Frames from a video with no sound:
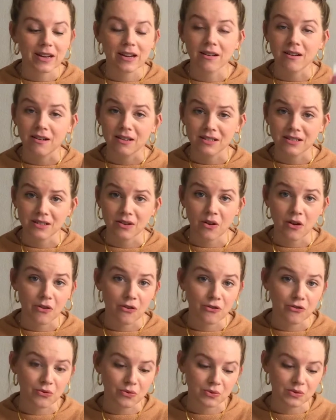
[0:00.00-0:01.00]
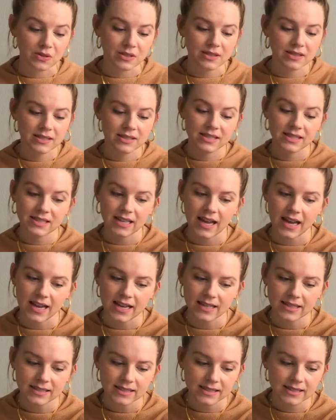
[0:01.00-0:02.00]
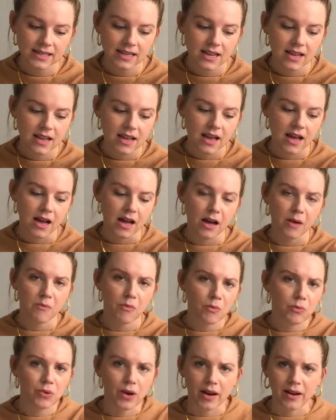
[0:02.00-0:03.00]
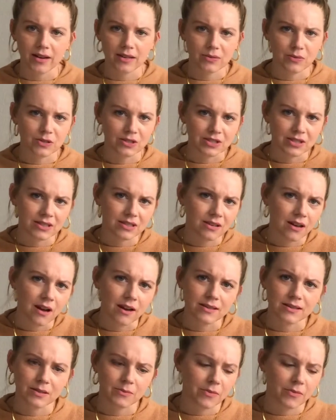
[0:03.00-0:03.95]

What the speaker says: Also a full size product, which is awesome.